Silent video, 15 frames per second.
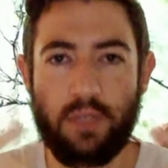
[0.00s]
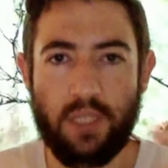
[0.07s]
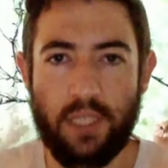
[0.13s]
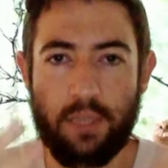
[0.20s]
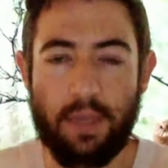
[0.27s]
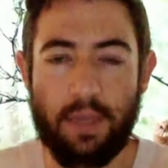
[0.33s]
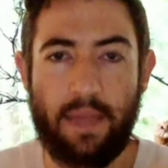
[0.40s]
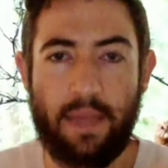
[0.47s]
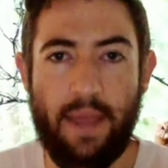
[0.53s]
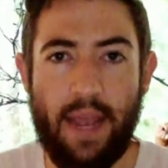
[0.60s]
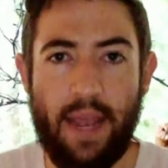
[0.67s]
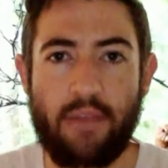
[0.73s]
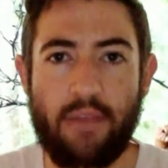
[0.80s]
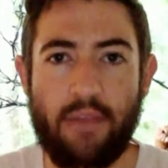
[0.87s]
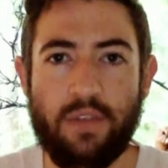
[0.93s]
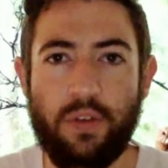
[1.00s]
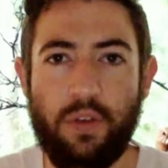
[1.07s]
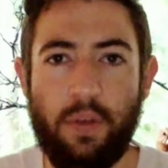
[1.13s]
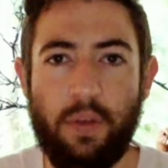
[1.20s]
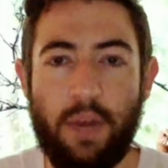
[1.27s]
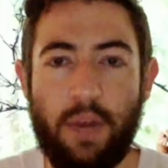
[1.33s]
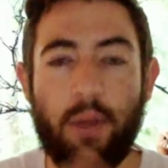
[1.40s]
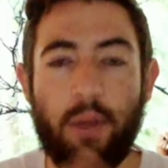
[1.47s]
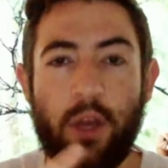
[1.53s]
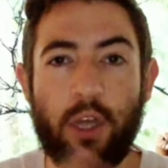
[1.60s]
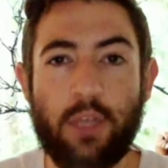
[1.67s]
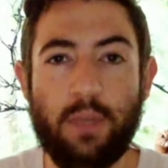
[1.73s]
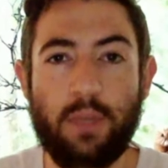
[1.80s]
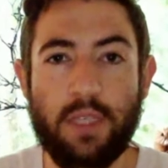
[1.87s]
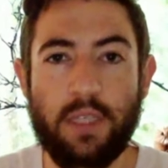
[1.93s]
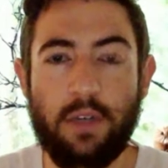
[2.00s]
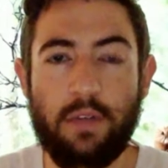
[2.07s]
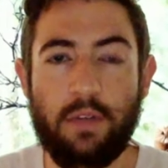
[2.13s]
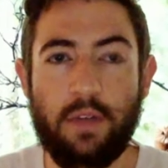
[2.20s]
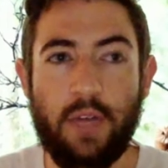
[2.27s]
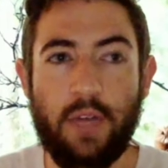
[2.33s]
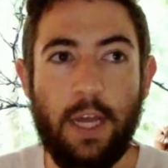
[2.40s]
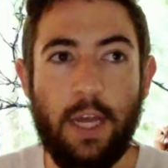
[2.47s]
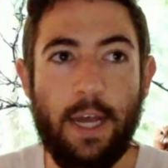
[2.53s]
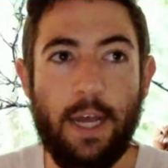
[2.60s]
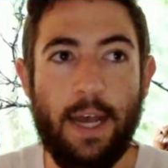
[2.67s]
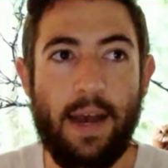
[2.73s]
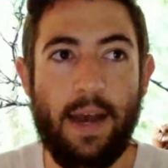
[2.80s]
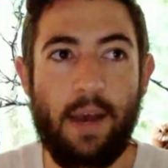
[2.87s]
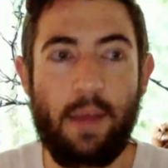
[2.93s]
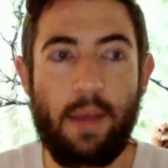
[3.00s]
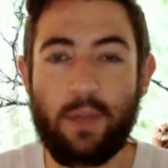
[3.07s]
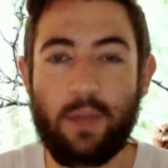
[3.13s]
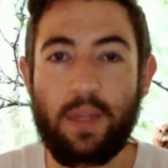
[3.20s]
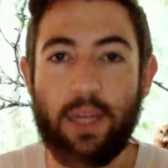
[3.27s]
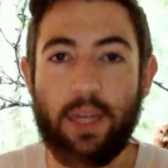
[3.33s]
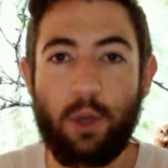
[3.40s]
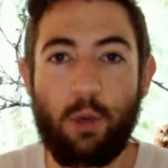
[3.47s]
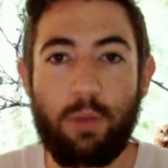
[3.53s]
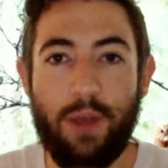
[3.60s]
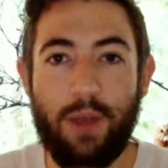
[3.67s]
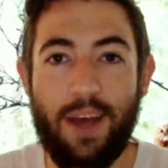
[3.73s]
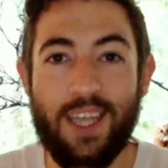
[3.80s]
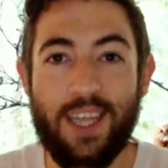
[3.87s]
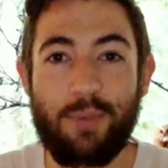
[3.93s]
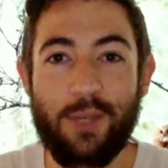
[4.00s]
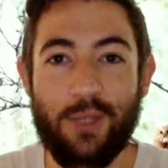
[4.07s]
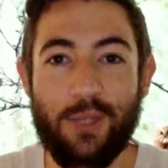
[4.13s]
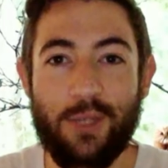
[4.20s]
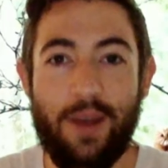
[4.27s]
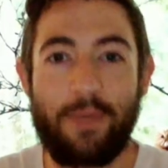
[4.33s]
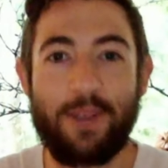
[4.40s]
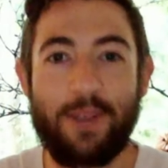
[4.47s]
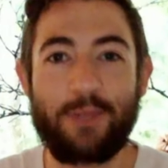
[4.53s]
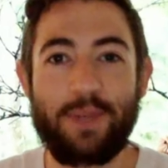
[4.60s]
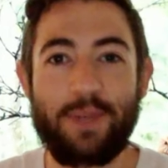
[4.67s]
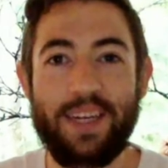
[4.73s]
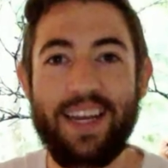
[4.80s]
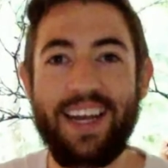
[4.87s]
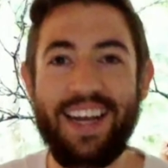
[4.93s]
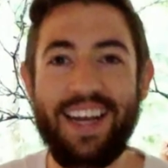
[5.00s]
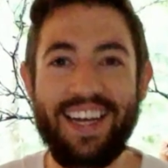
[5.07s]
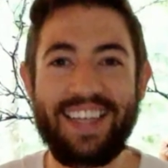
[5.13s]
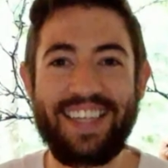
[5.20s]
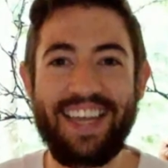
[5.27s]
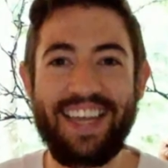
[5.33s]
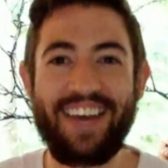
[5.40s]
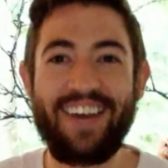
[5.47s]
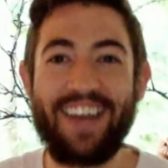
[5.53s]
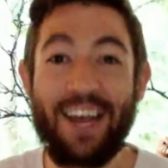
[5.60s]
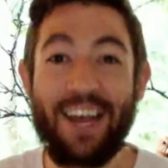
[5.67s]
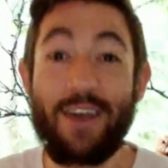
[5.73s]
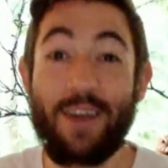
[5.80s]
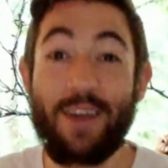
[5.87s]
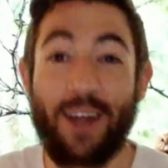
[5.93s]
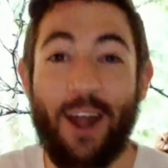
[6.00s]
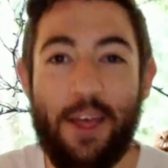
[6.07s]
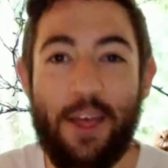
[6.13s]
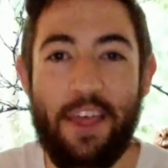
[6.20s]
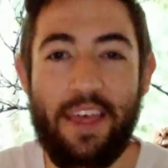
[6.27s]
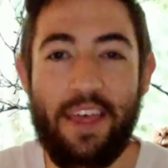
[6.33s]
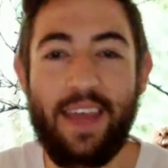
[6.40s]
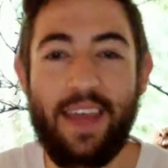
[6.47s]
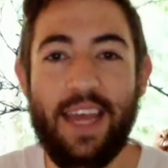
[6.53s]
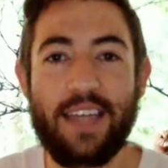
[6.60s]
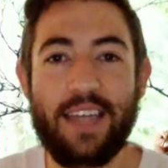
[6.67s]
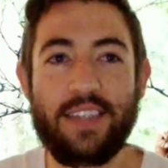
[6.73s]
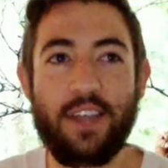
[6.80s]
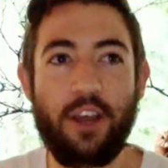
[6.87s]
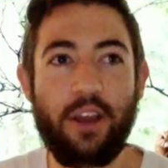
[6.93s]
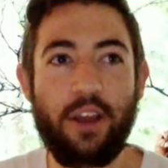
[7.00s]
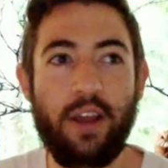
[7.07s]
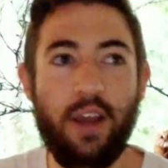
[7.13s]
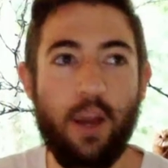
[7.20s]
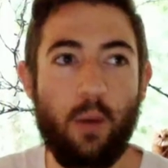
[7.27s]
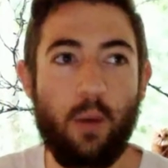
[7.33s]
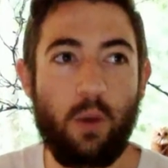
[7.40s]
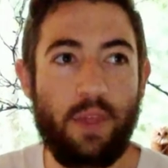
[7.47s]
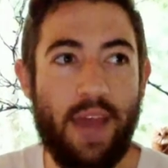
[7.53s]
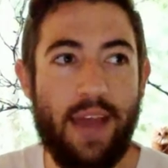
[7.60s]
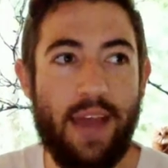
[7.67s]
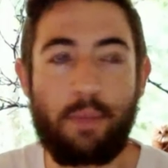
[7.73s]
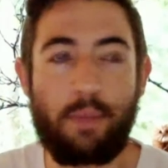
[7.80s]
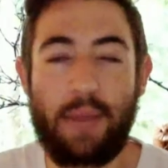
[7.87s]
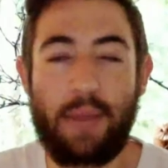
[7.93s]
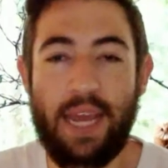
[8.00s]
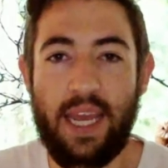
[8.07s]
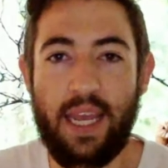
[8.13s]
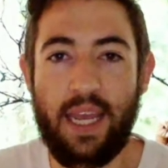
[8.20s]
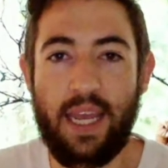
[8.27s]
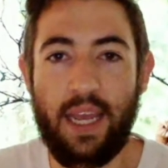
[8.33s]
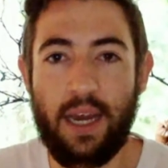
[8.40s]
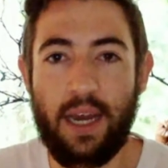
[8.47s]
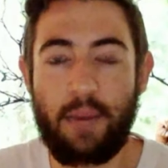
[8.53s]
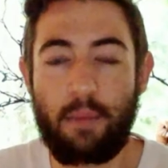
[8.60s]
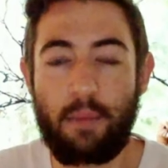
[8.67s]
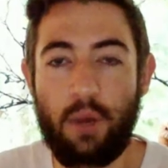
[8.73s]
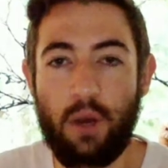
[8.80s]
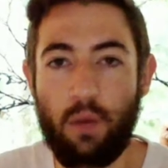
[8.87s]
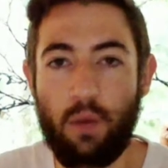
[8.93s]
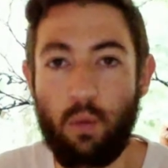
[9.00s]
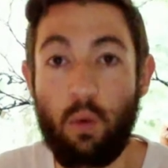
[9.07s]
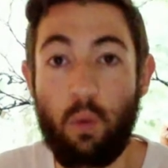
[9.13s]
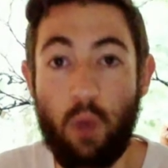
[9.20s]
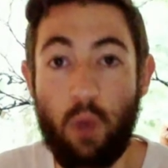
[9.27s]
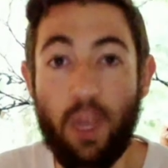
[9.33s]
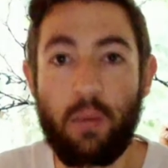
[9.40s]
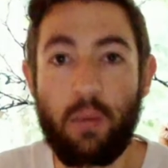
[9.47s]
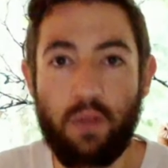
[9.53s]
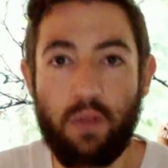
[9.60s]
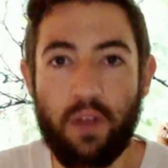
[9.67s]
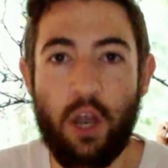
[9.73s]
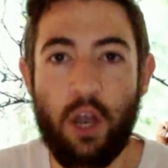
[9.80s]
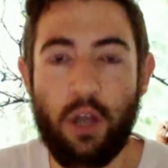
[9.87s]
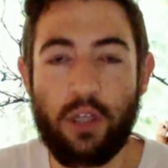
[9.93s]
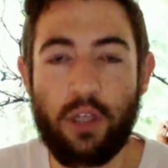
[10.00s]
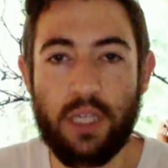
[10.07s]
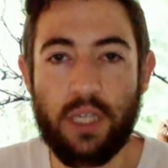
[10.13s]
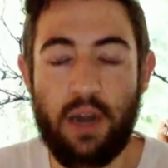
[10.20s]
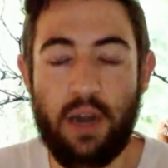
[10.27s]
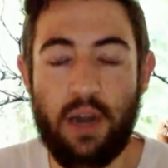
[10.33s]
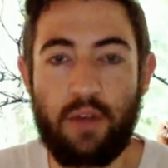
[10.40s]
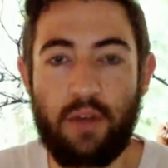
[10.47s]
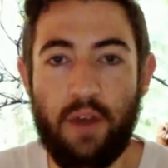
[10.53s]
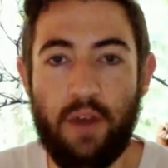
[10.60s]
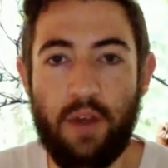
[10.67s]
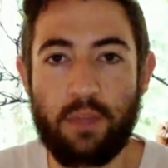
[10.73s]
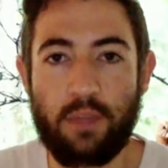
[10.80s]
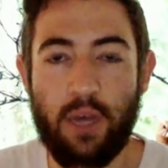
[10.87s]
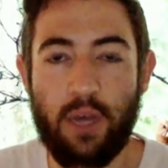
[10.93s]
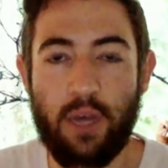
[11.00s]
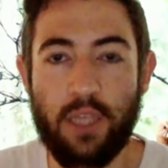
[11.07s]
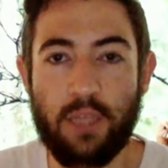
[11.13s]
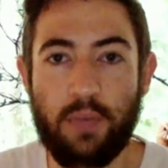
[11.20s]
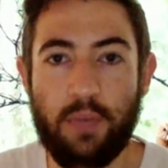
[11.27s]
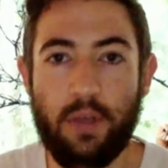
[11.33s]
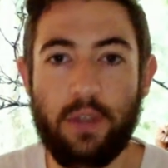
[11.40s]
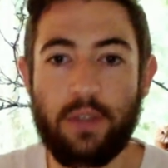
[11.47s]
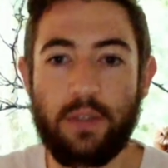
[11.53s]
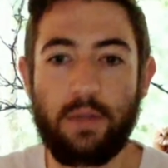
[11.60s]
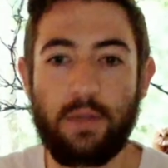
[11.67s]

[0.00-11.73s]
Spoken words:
Does this mean that they have to? I mean, I'm a coach myself. That's why they're called blind spots, right? Because we can't, we don't know that they're there. So would that be working with a coach to clarify those blind spots?